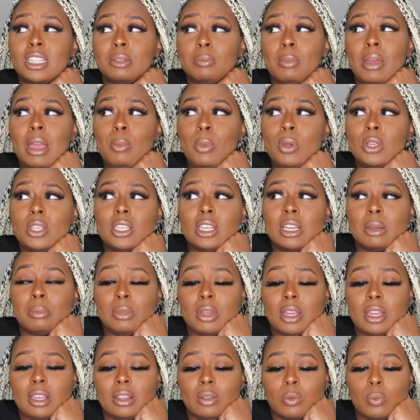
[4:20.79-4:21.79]
It maybe took
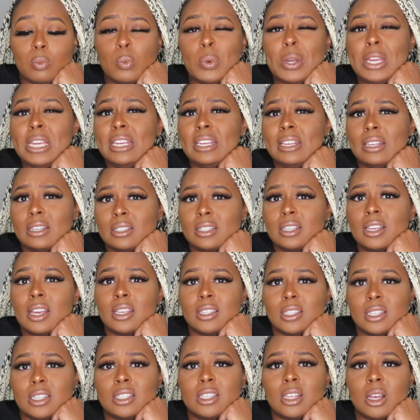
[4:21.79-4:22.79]
me weeks
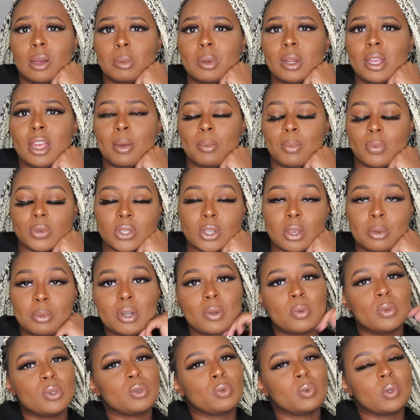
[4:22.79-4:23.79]
because it's so many episodes, but
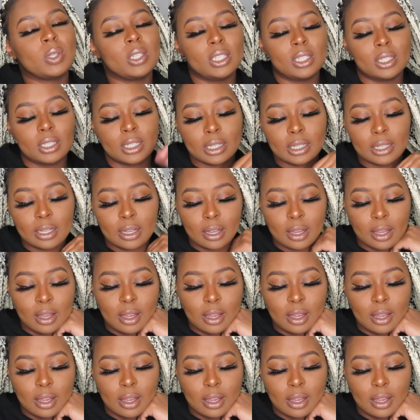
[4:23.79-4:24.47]
it was really good.